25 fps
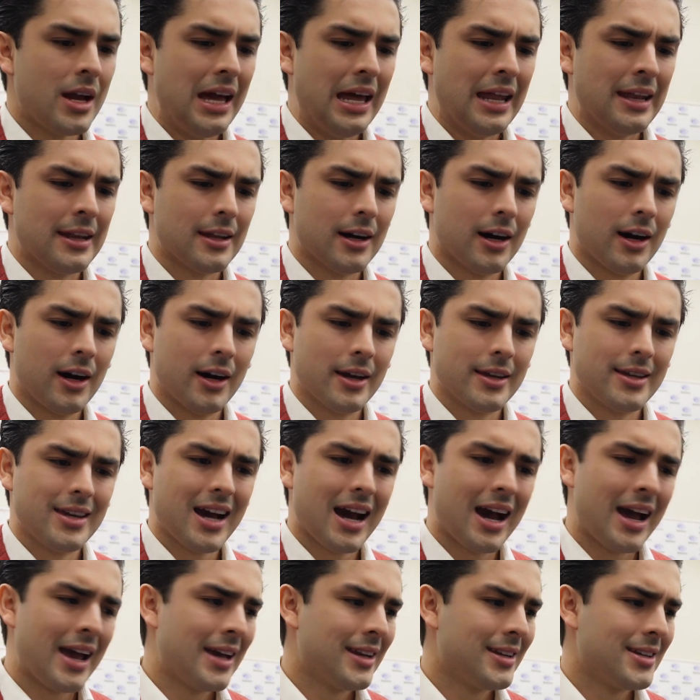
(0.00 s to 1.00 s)
And uh,
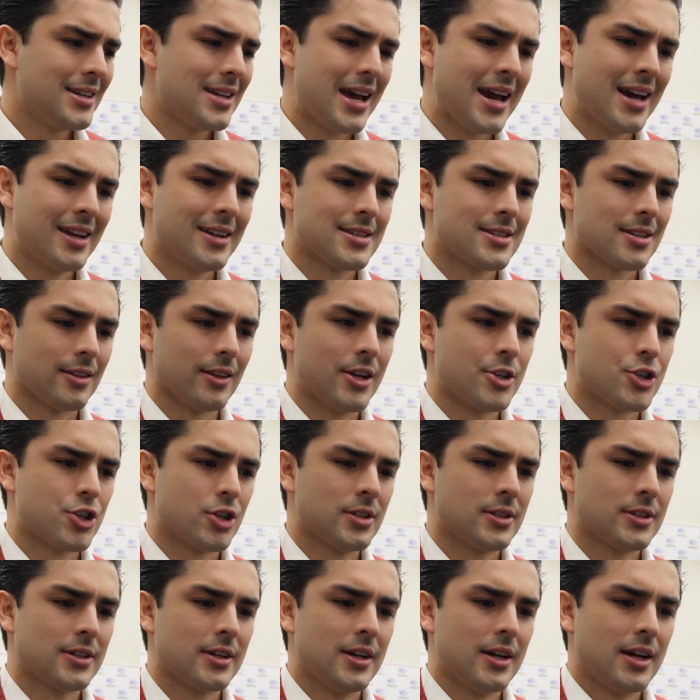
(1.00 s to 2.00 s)
yeah, Andy, Andy's a
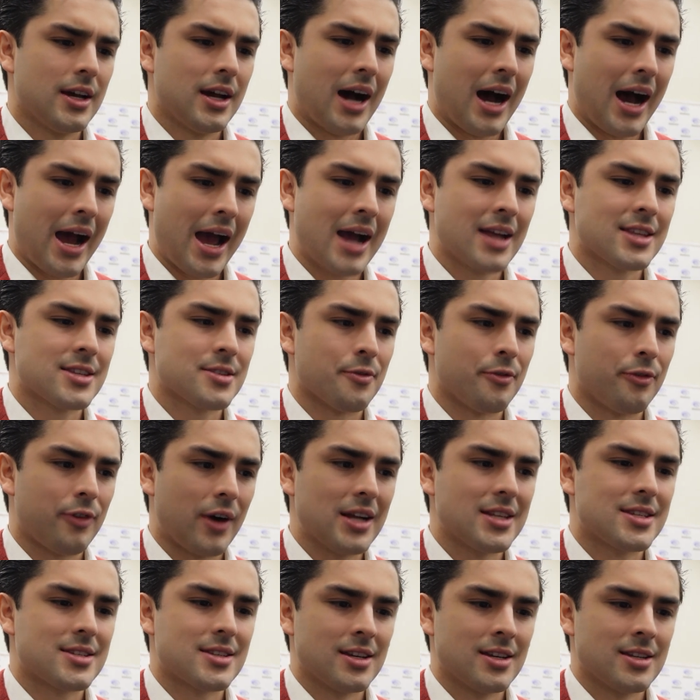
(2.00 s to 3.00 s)
legend. I had some
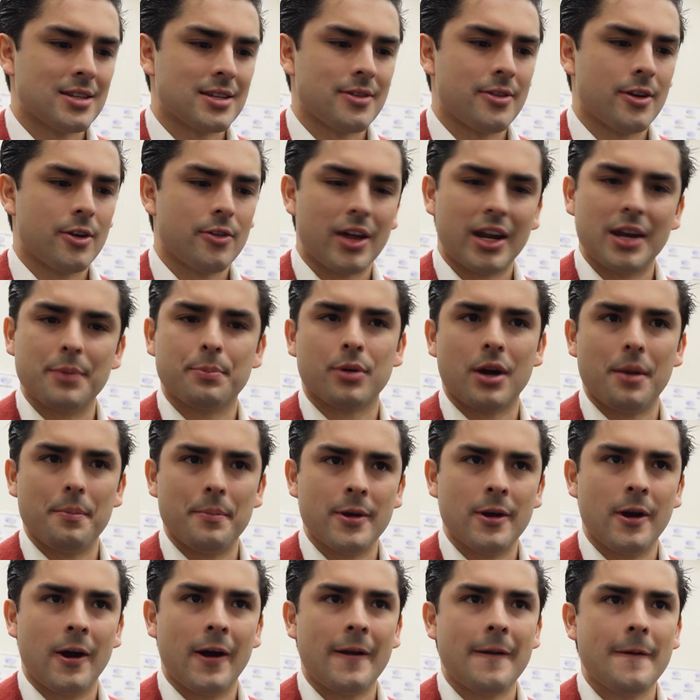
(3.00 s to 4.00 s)
fight scenes in there that he
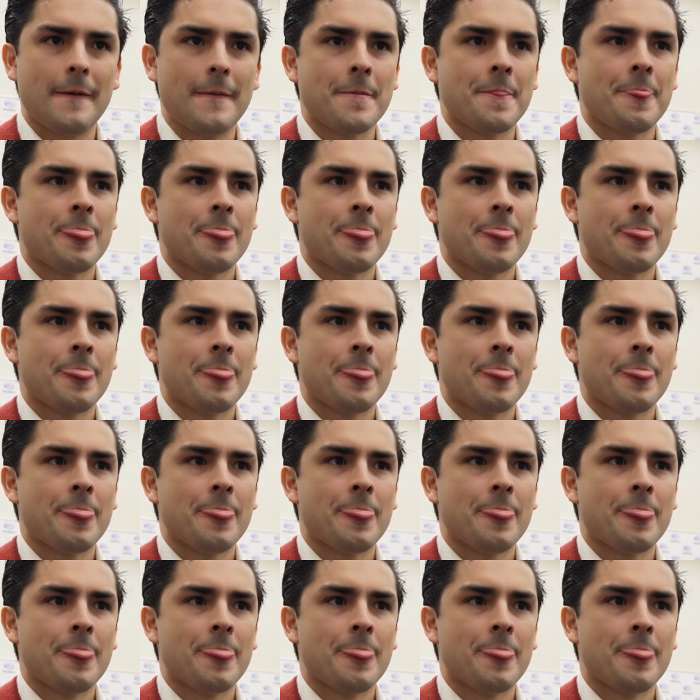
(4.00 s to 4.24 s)
prepped me on.